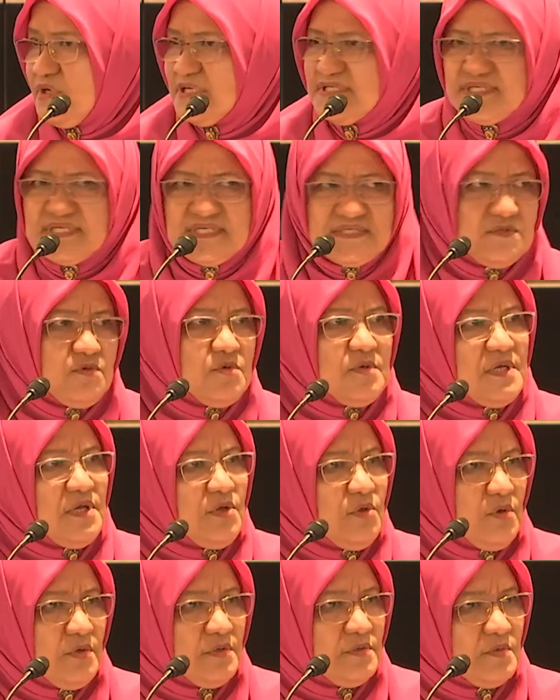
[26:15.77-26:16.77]
And just go
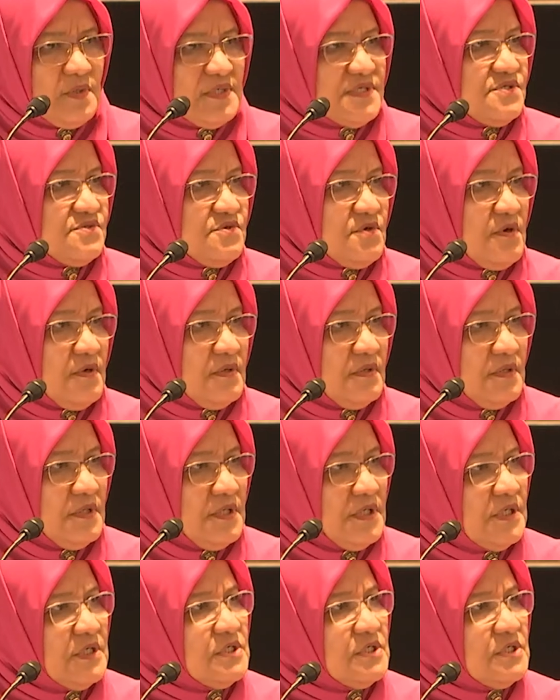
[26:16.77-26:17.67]
alone, what's wrong?